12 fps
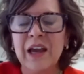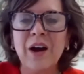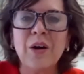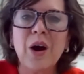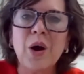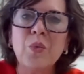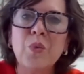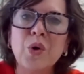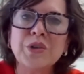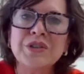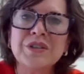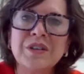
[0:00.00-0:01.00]
our
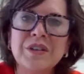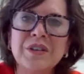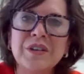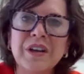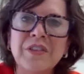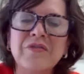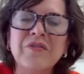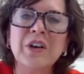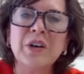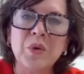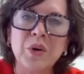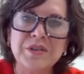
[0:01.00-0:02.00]
worst, at the
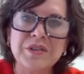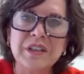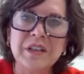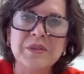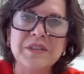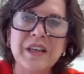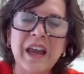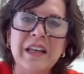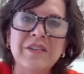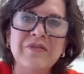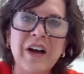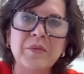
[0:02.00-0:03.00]
very worst, it was
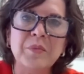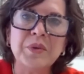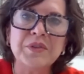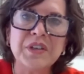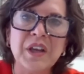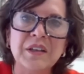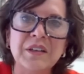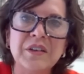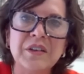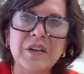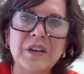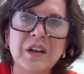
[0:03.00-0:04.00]

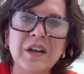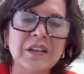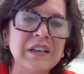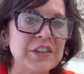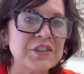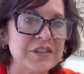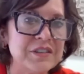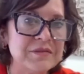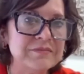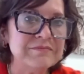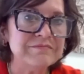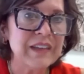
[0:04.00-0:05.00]
85%
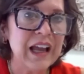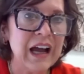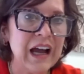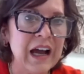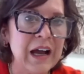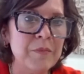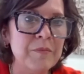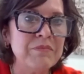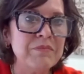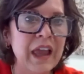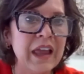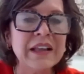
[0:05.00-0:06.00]
collections. And
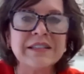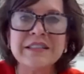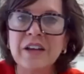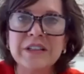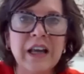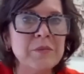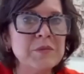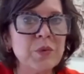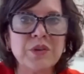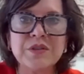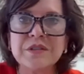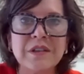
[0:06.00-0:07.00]
that's 7 times
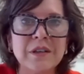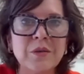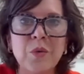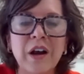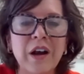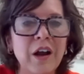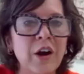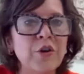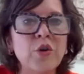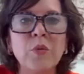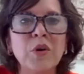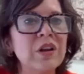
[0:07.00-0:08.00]
worse than what our
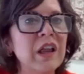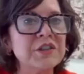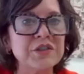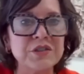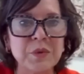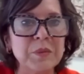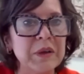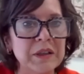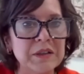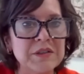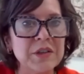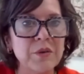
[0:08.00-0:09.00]
normal collections would
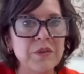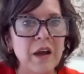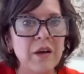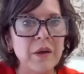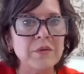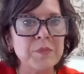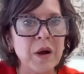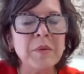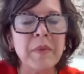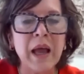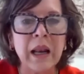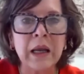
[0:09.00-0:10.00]
be. So that was
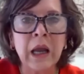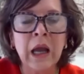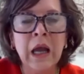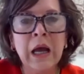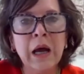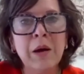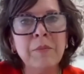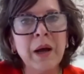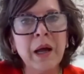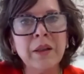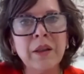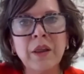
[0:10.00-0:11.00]
problematic.
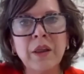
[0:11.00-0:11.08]
But